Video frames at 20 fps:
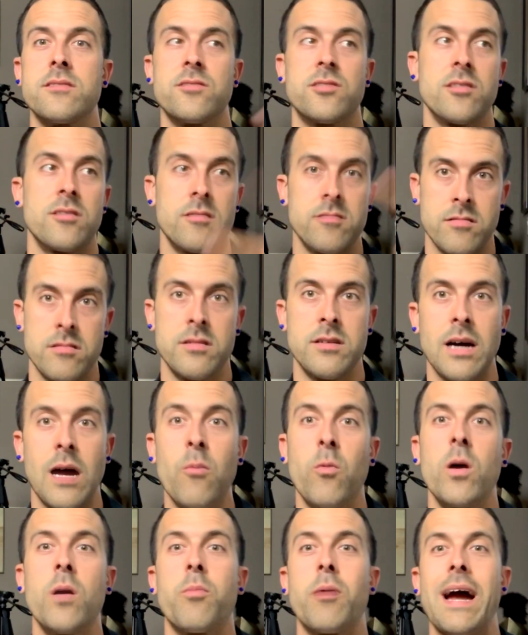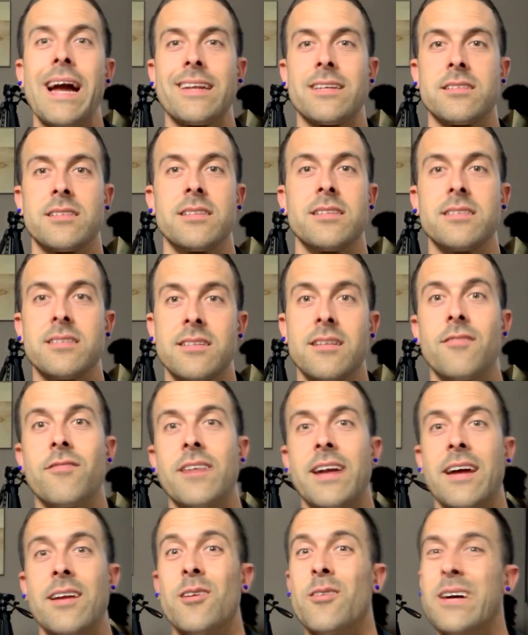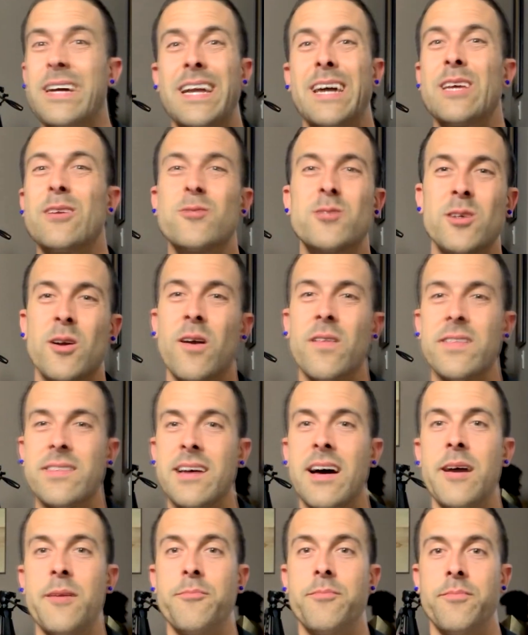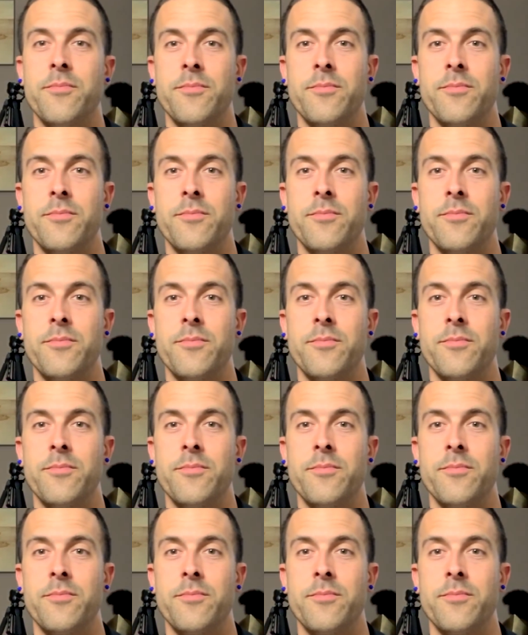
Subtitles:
So I'm well practiced in this stuff, and I know it, and I use it all the time.